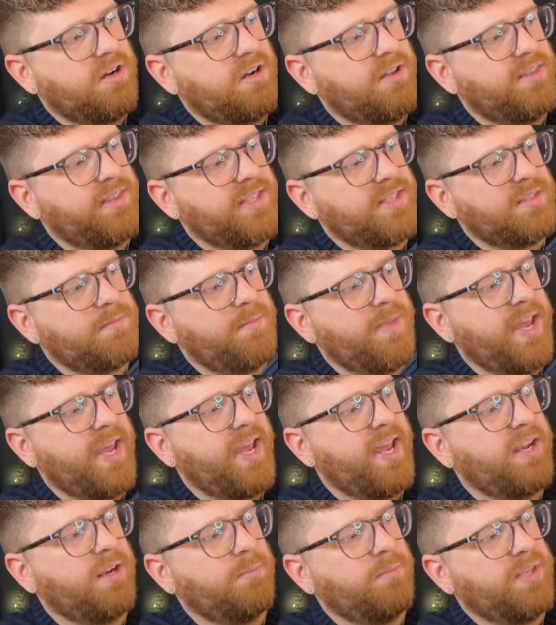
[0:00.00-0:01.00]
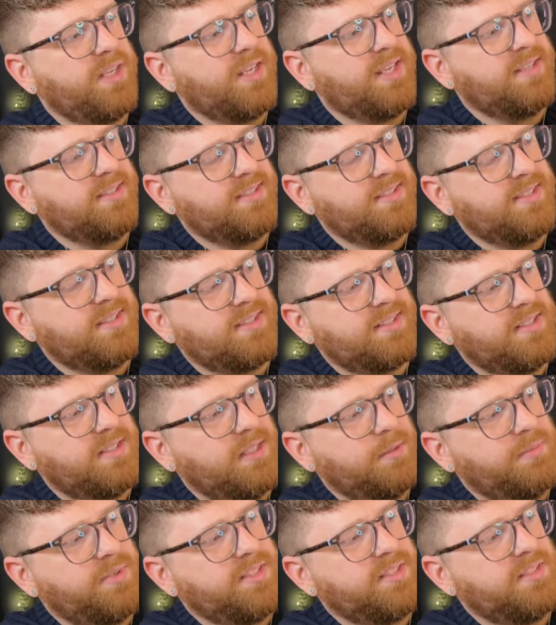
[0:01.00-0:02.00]
on this bag because this
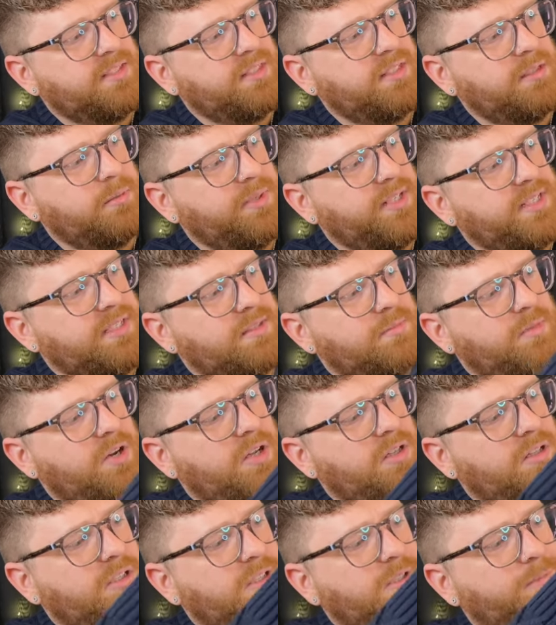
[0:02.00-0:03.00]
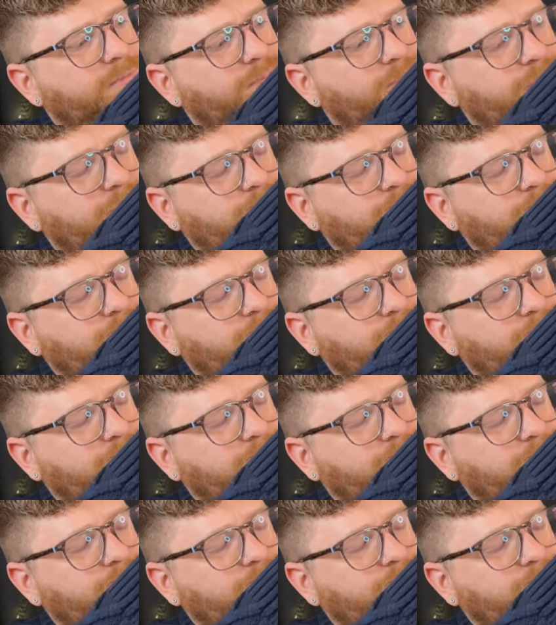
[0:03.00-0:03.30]
clip is a little bit smaller.